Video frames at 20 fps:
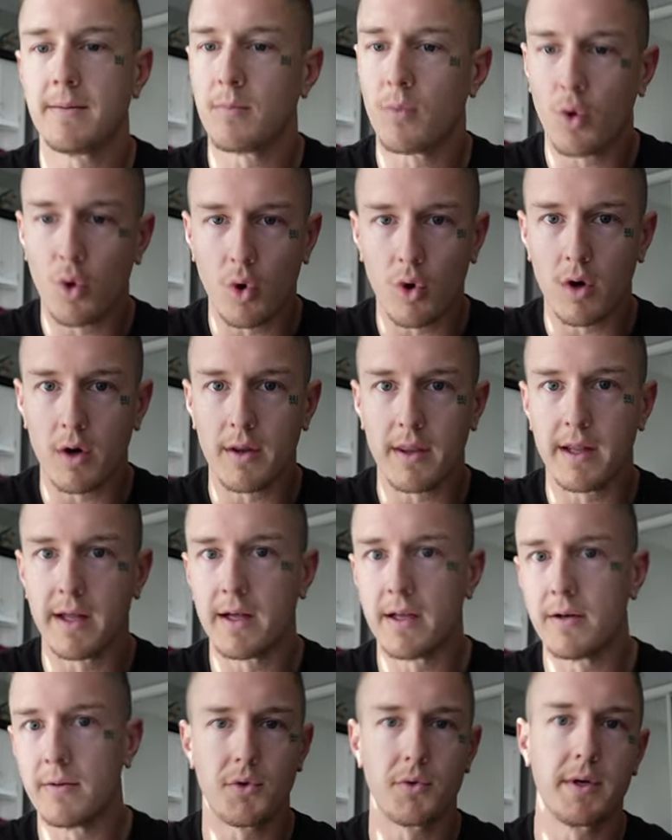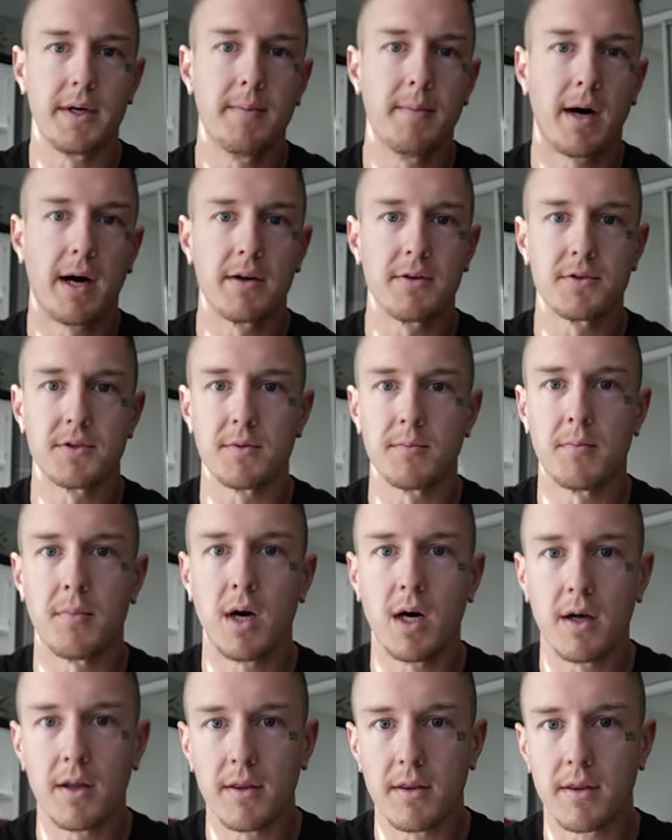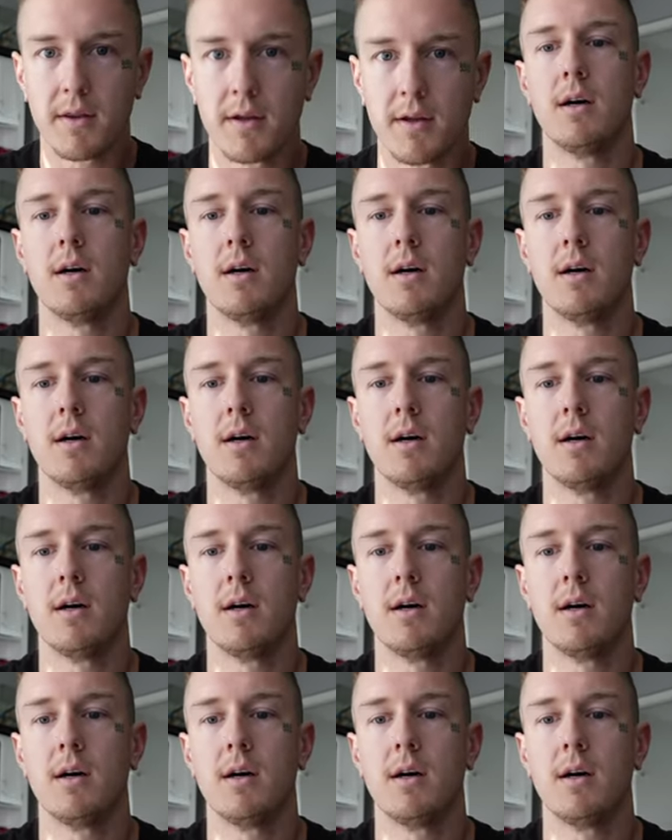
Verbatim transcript: more than three models a month.